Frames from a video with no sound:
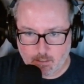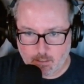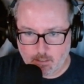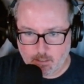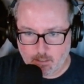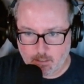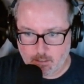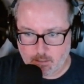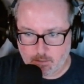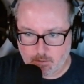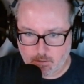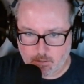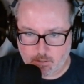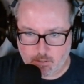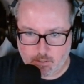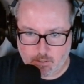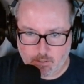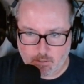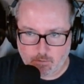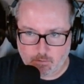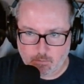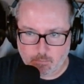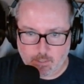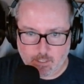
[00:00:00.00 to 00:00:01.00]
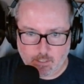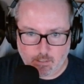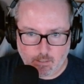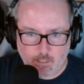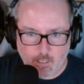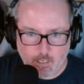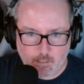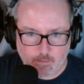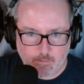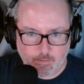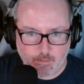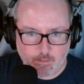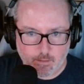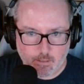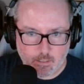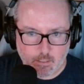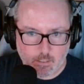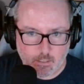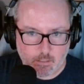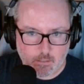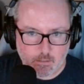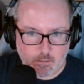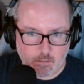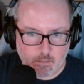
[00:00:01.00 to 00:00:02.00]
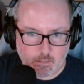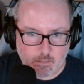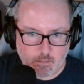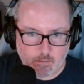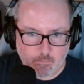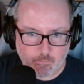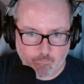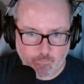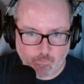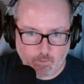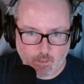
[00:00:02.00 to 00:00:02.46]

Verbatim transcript: Uh, you could still be a lot of things.